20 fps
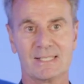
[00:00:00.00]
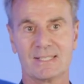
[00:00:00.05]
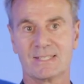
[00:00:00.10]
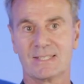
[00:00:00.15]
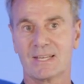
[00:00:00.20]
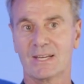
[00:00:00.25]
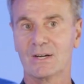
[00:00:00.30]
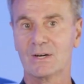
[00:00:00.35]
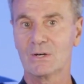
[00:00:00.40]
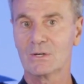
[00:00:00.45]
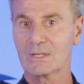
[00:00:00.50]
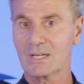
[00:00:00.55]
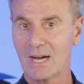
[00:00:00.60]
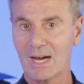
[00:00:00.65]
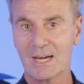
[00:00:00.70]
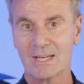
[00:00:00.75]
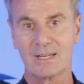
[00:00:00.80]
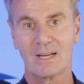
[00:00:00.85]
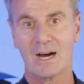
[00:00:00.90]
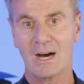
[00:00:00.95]
Tell
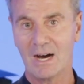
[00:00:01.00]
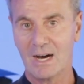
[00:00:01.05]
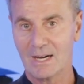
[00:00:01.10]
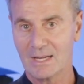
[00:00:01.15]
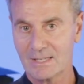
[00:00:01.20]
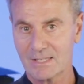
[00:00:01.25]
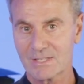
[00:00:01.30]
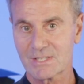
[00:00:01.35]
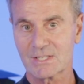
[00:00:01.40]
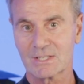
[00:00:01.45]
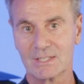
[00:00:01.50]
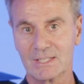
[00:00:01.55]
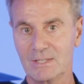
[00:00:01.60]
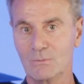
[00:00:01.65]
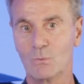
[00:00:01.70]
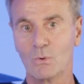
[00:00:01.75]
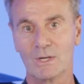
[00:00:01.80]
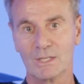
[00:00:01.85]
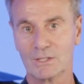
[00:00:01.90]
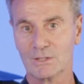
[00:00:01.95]
God honestly
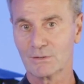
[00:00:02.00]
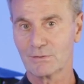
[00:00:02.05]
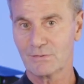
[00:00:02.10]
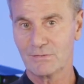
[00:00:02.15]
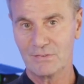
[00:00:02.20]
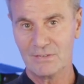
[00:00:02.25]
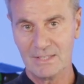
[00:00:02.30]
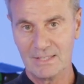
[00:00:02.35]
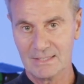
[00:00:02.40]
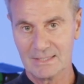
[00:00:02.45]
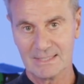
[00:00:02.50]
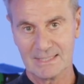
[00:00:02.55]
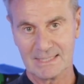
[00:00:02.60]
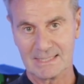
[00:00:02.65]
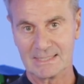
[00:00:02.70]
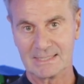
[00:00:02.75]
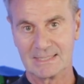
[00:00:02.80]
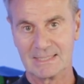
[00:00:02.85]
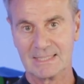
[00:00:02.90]
what you're feeling.